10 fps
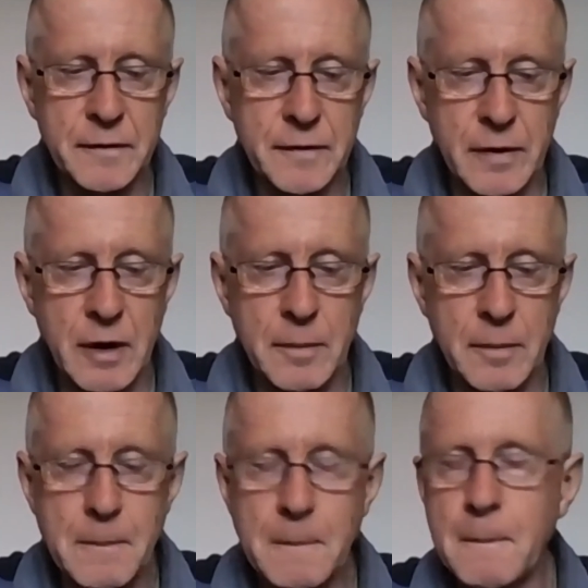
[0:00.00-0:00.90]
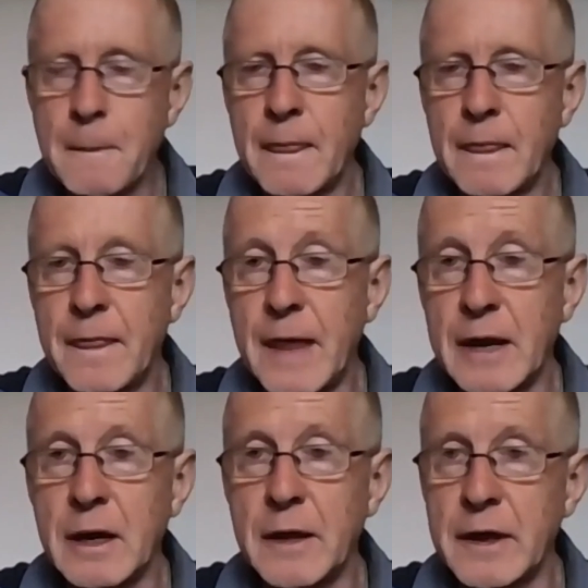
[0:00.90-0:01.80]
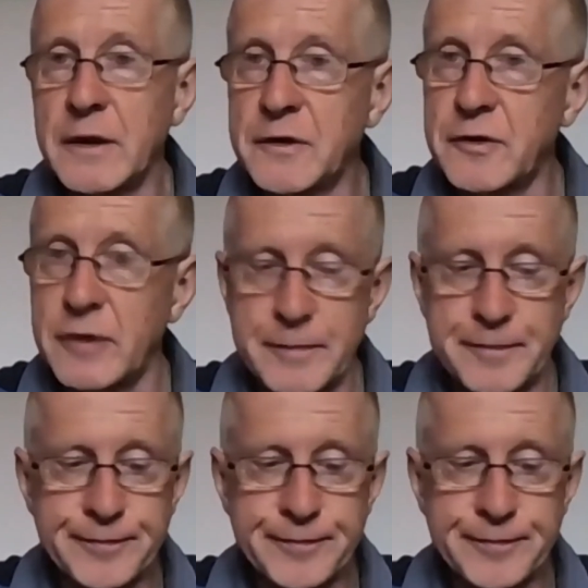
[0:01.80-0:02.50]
from that other history.